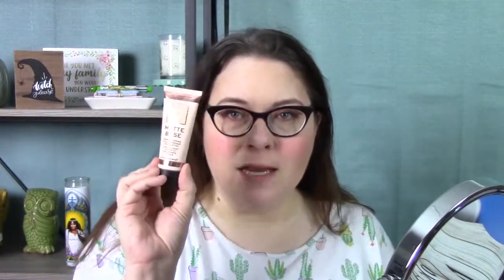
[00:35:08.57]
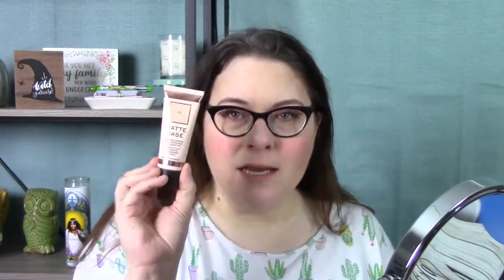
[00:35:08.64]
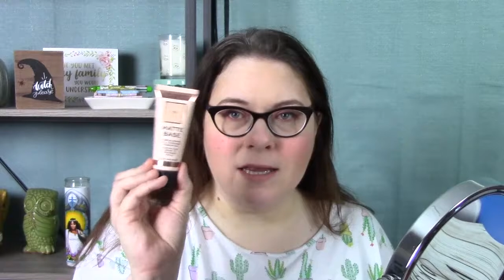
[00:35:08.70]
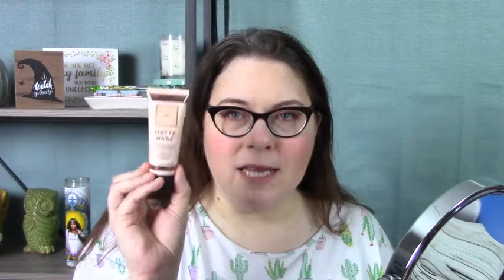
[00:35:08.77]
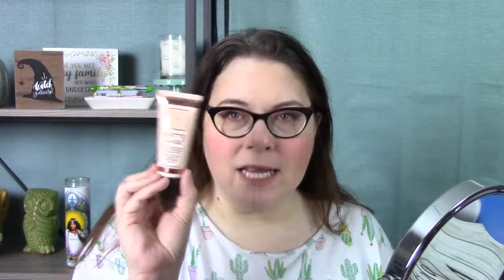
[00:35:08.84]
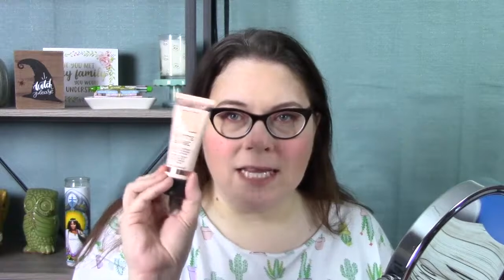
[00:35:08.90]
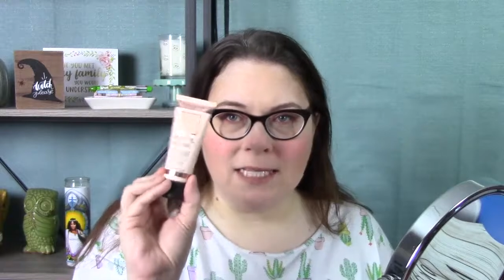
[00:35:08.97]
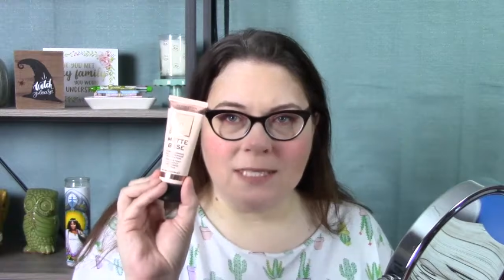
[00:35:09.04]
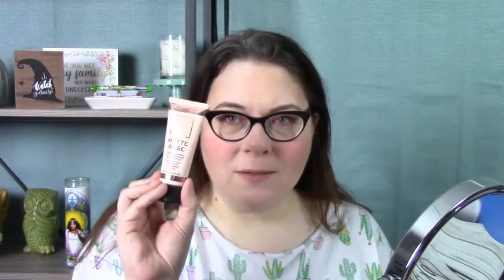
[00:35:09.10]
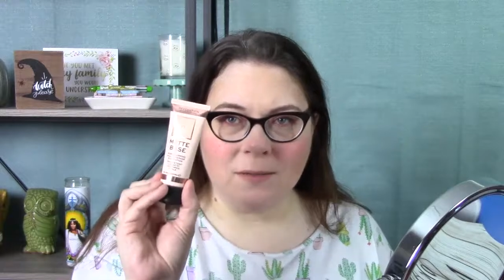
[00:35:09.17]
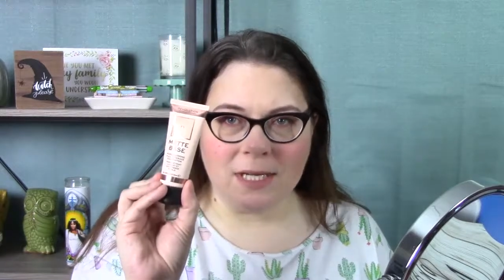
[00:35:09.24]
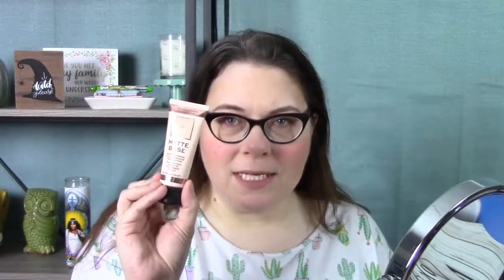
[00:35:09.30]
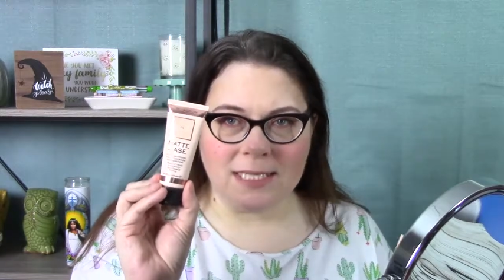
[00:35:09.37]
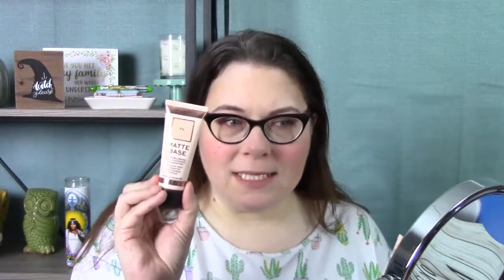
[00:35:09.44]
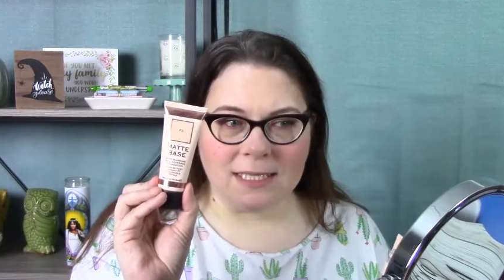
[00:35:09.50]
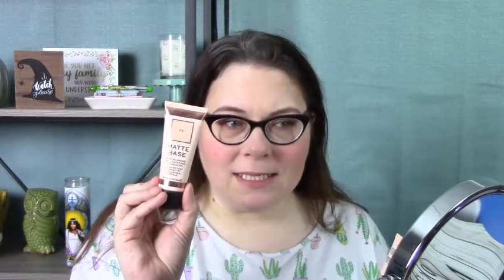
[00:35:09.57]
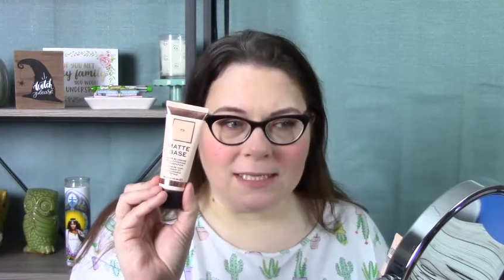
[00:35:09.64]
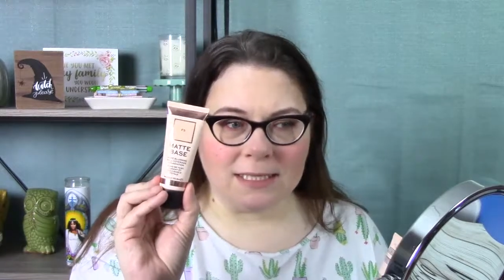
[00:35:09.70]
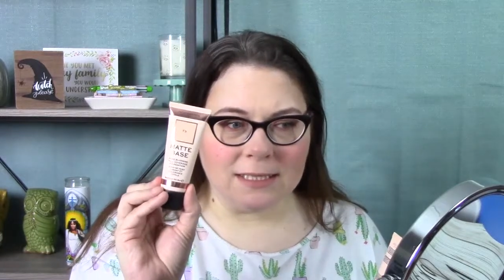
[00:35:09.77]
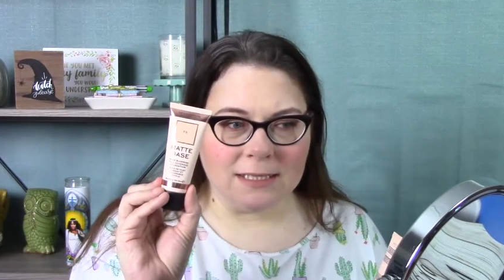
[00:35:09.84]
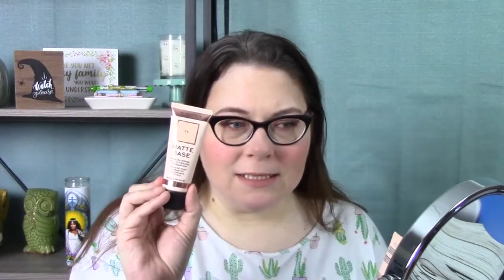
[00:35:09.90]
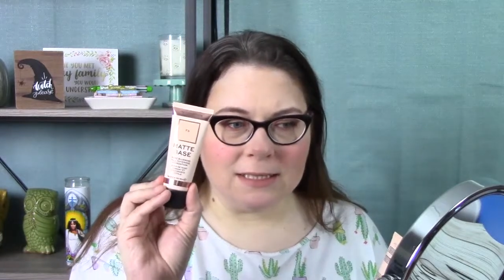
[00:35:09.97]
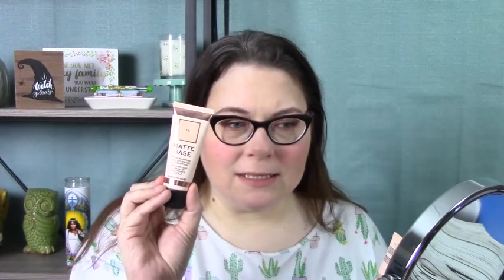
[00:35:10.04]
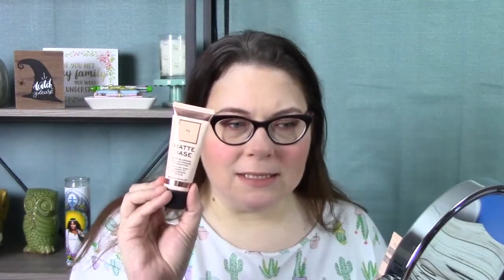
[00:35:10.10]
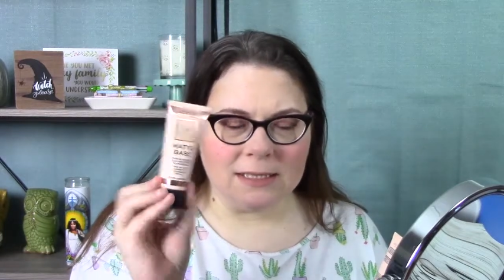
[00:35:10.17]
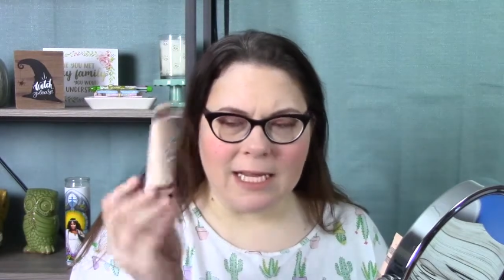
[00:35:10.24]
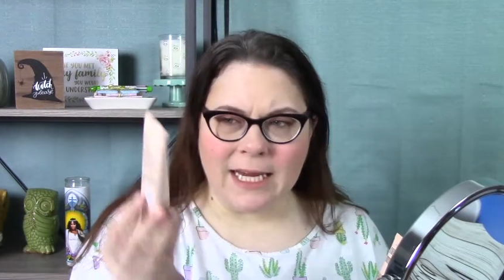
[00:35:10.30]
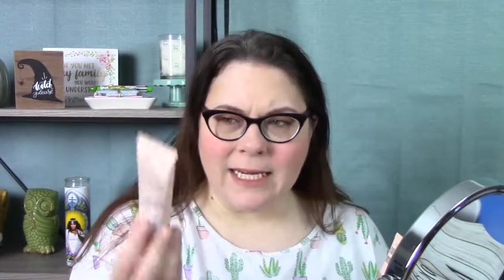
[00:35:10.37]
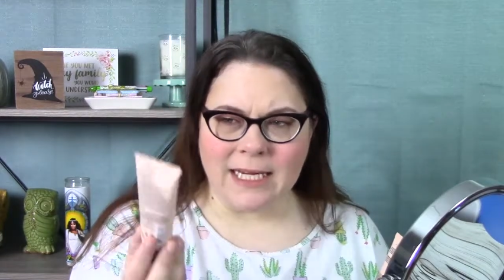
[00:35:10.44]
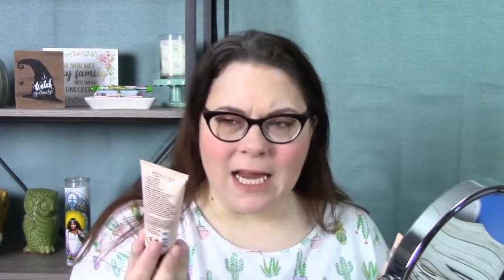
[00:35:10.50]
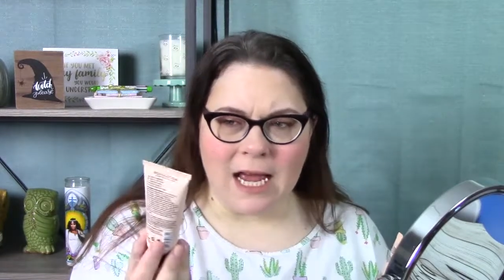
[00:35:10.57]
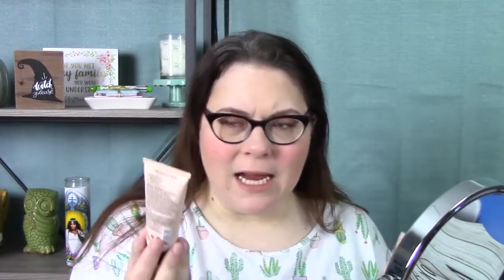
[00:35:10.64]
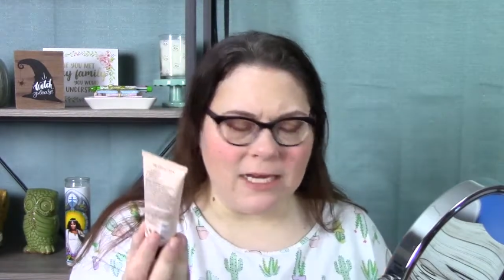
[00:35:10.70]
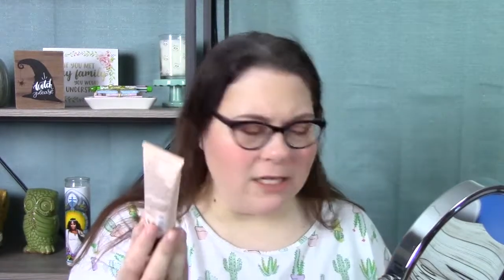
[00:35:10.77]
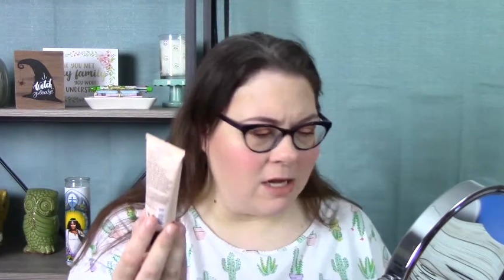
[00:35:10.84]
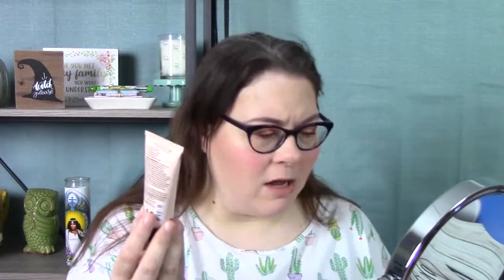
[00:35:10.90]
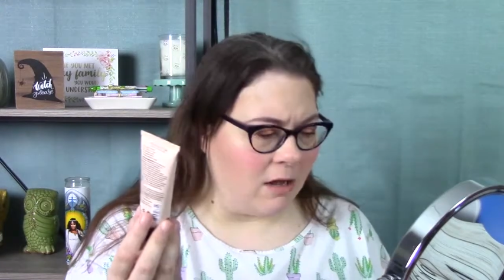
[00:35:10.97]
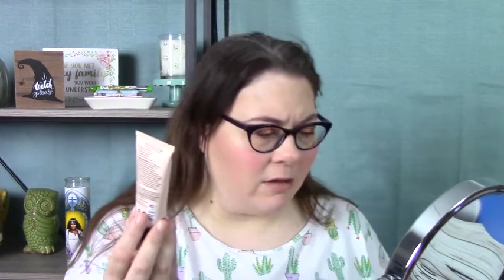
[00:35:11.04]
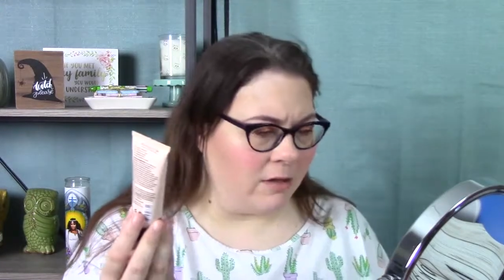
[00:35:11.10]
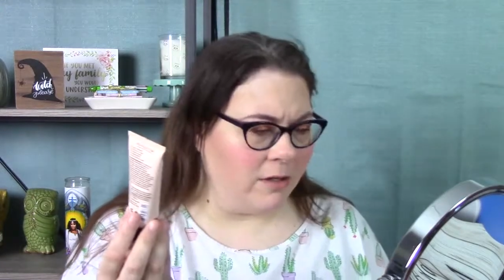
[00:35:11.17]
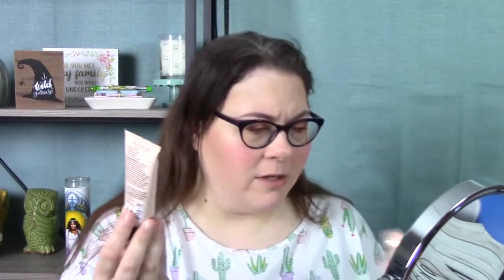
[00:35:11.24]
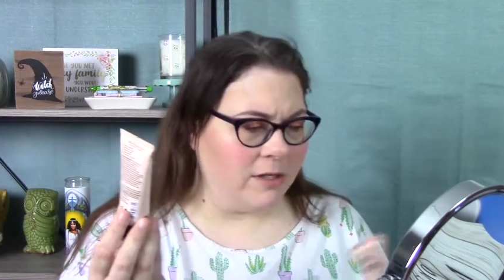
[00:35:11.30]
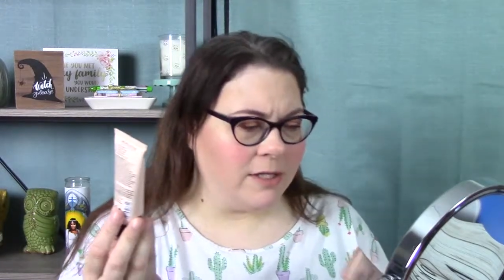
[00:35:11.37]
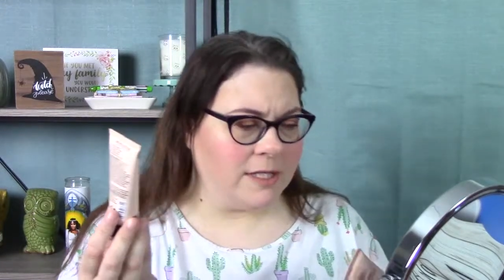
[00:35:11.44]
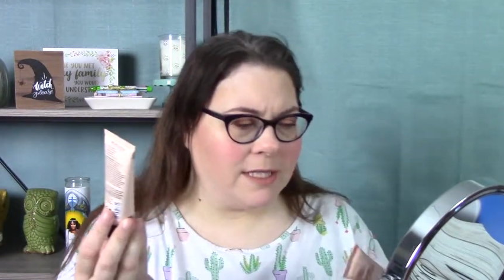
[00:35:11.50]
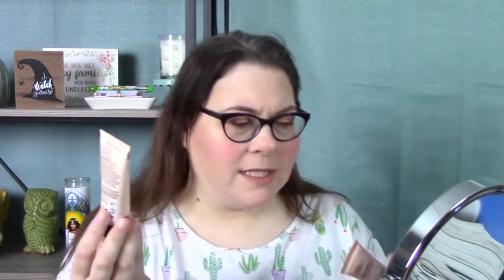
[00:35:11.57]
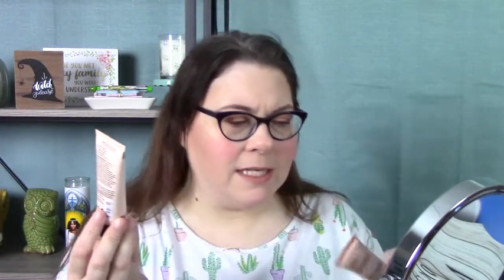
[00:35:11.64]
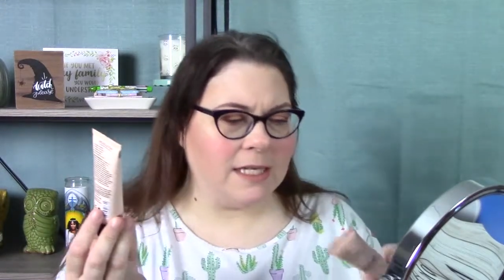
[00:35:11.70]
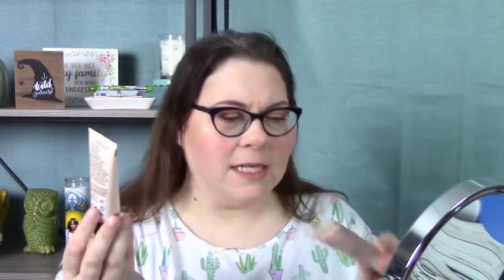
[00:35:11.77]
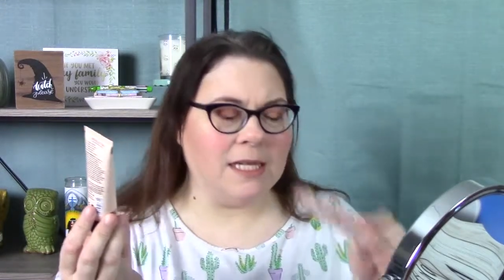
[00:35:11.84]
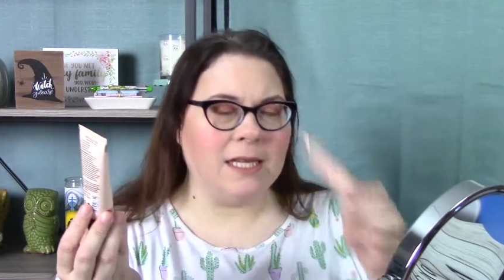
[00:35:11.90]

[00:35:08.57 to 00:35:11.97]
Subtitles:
This was like $9.